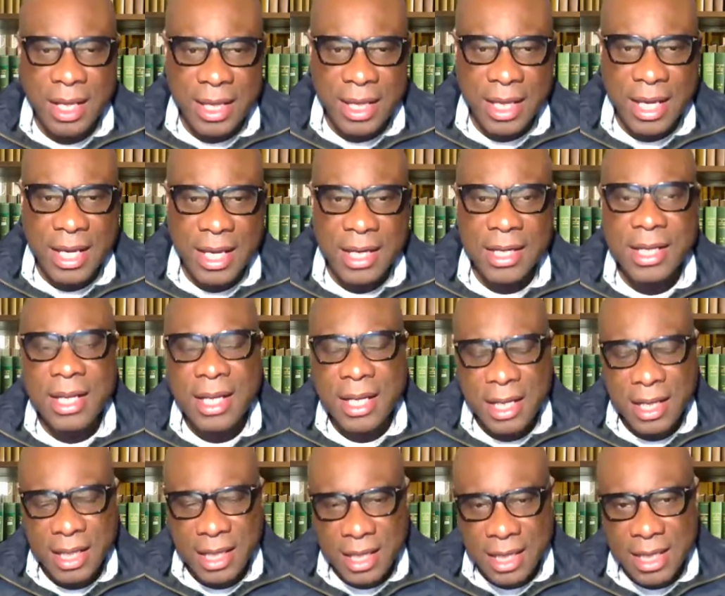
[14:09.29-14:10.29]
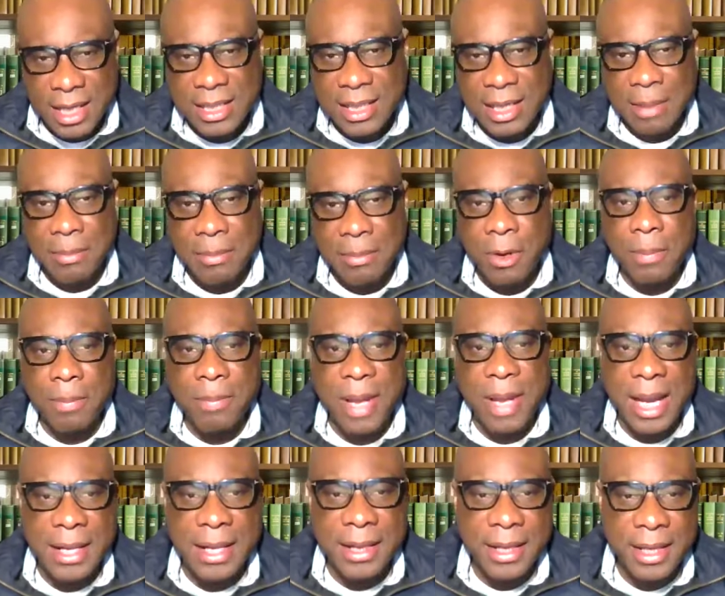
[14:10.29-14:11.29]
Again, let's
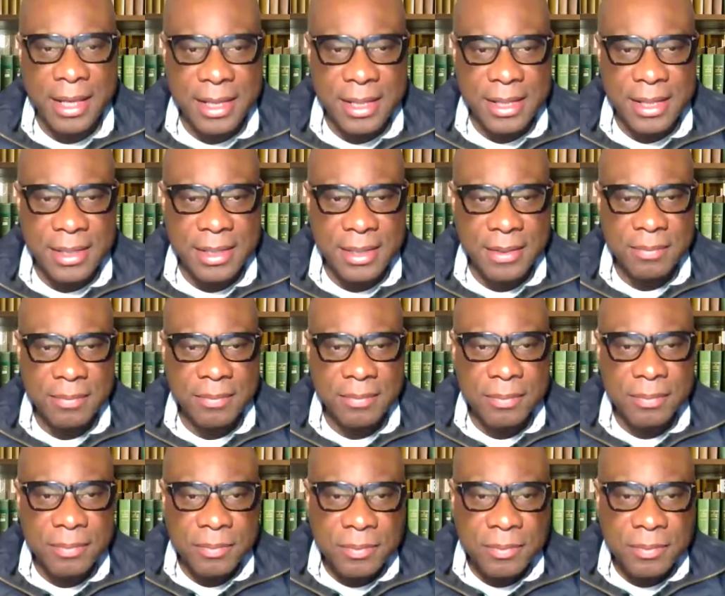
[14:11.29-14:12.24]
unpack these.